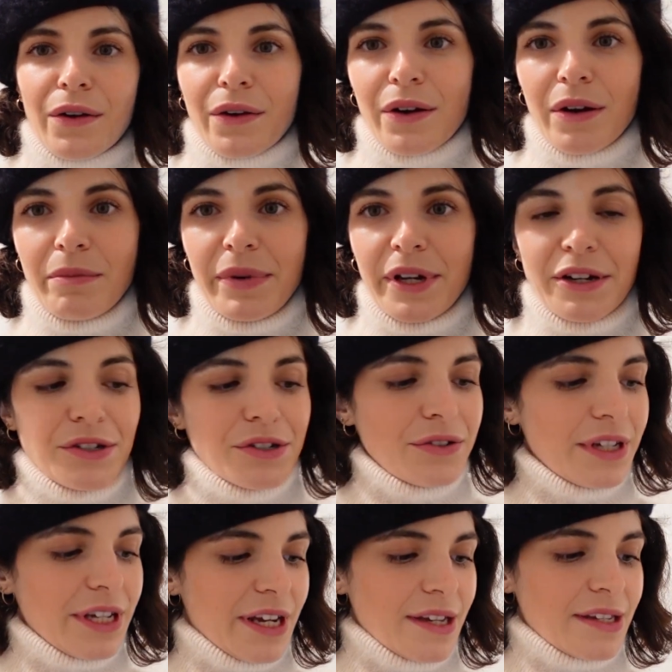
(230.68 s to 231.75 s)
compared
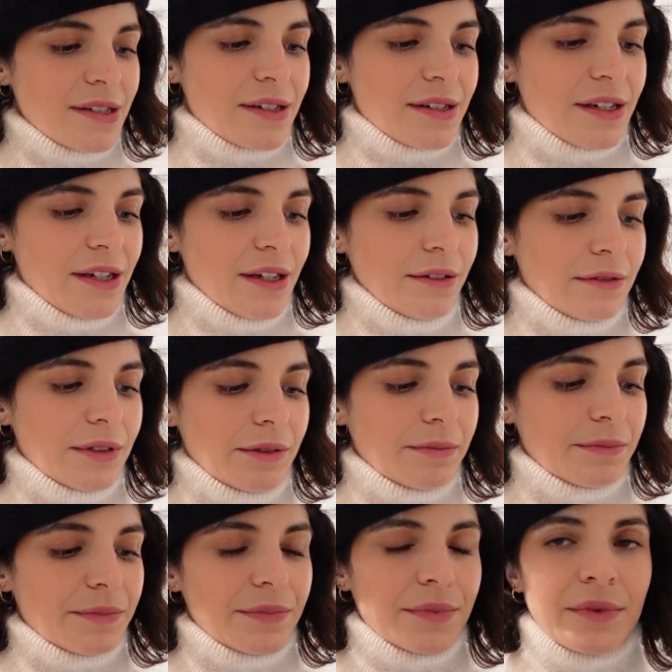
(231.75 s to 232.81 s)
to yesterday, or
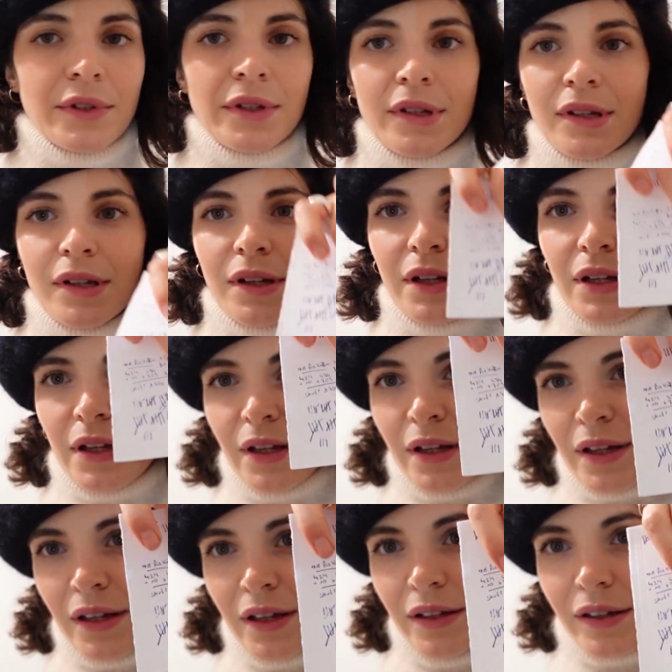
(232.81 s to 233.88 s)

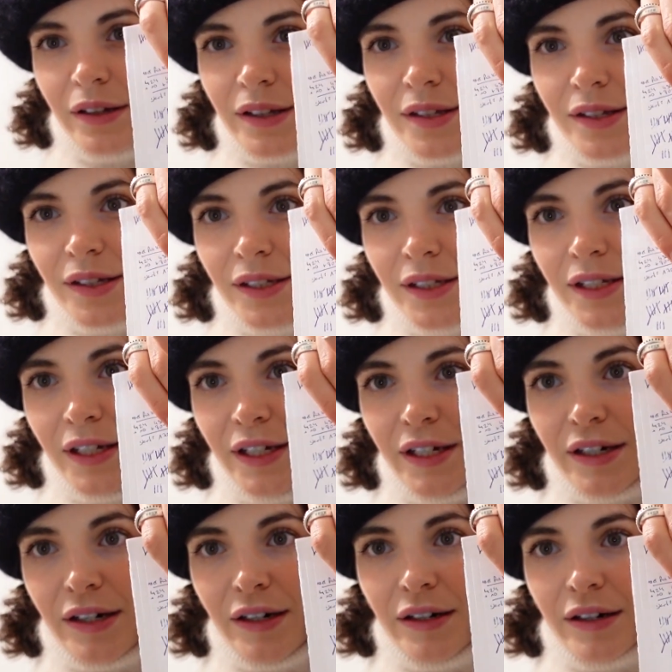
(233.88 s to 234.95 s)
you can see it
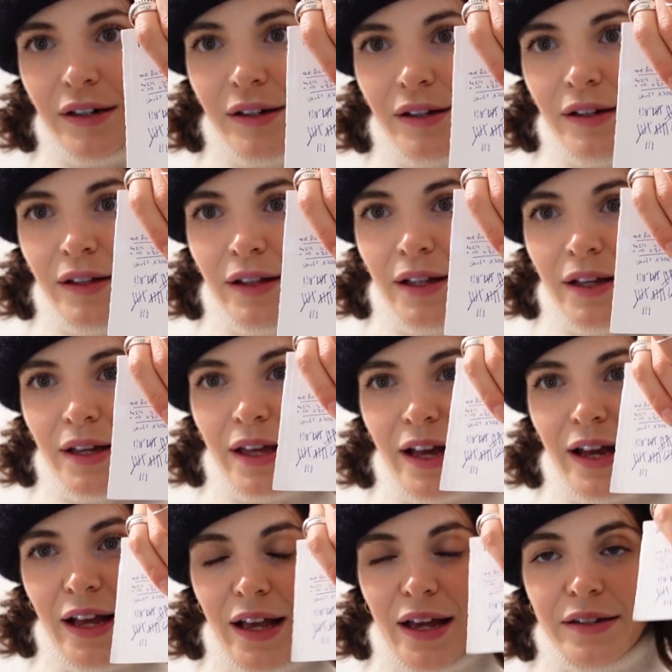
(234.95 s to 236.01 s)
here,
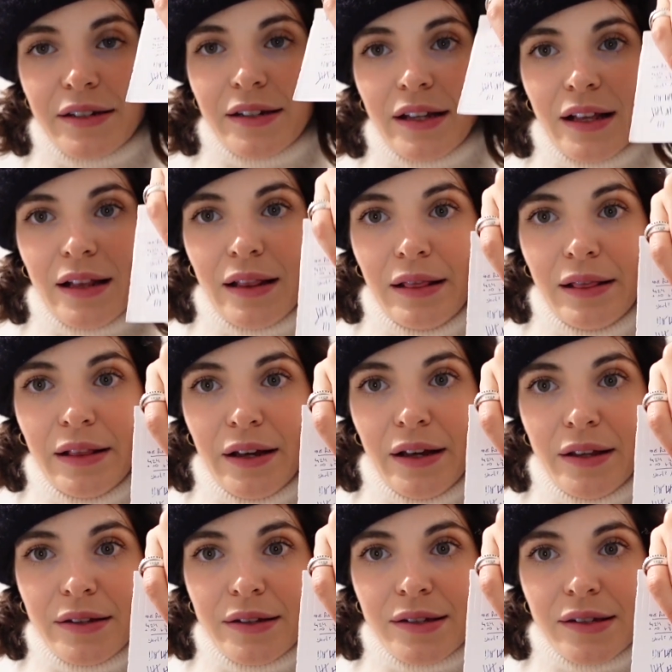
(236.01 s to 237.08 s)
I had
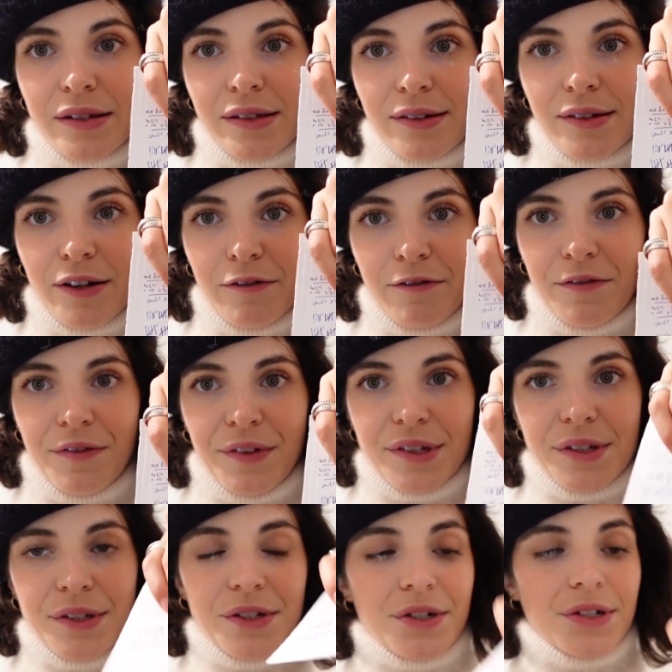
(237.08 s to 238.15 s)
lots of
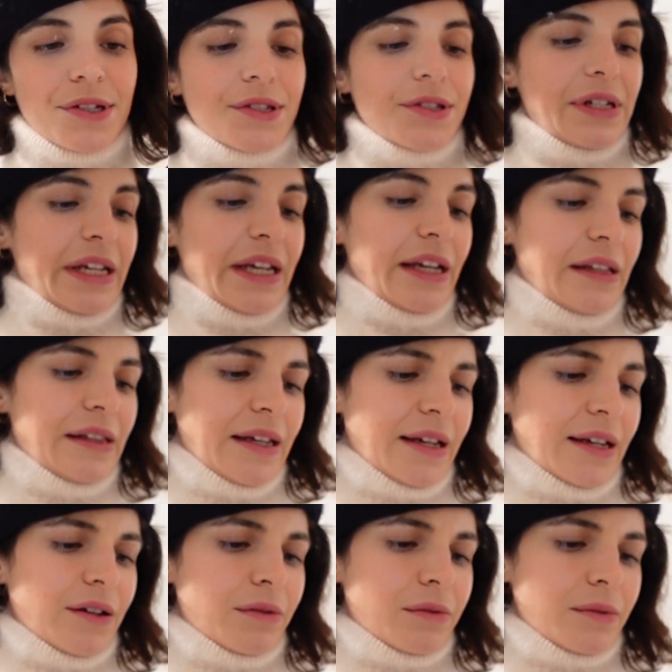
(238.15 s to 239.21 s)
visitors today,
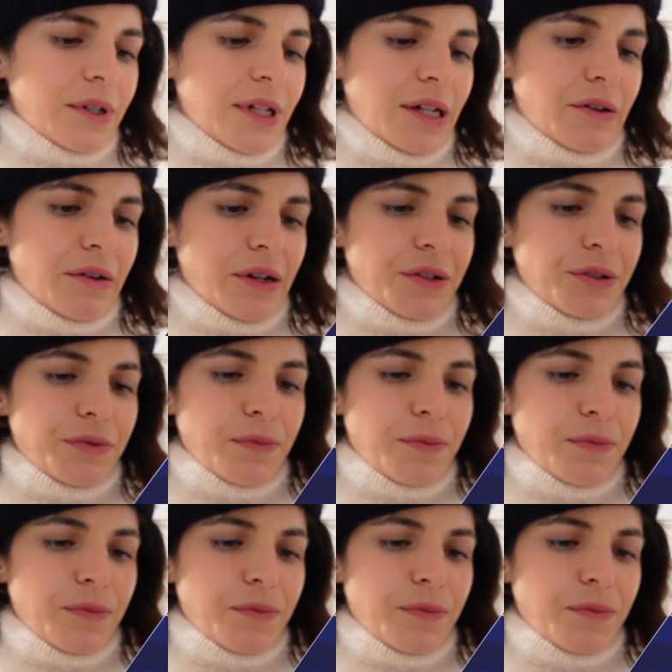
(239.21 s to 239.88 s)
like around